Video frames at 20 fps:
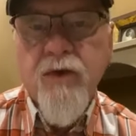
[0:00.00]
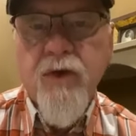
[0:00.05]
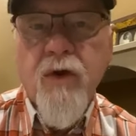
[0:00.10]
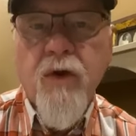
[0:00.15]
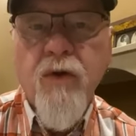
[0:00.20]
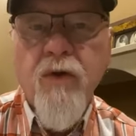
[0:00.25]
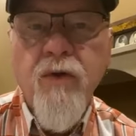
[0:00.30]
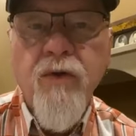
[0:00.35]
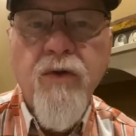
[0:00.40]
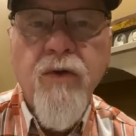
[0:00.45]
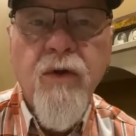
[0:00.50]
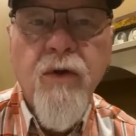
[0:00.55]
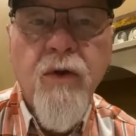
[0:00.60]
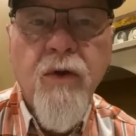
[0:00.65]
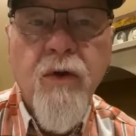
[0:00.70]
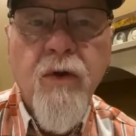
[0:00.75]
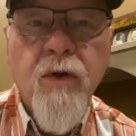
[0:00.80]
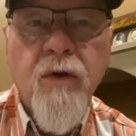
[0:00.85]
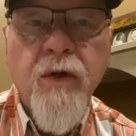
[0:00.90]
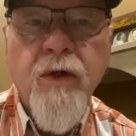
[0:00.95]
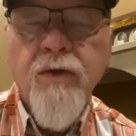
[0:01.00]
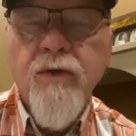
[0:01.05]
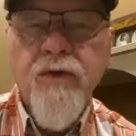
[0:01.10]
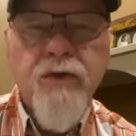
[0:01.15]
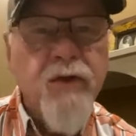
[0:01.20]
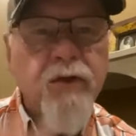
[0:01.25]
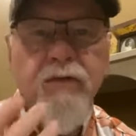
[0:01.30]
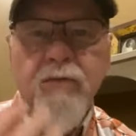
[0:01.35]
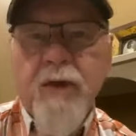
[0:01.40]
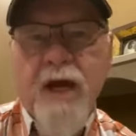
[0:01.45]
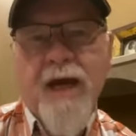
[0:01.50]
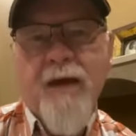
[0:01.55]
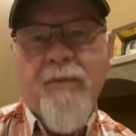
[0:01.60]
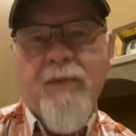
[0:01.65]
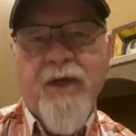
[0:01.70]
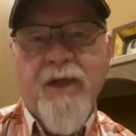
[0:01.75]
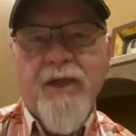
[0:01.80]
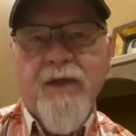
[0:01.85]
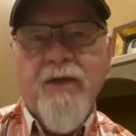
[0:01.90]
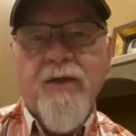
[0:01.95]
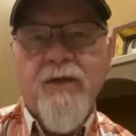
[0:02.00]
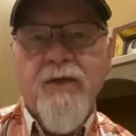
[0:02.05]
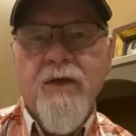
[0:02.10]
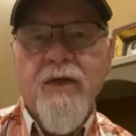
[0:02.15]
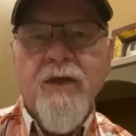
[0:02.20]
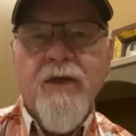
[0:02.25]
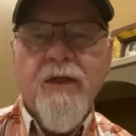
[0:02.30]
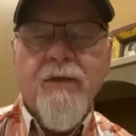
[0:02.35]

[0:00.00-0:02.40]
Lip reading: knows. These are just my opinions.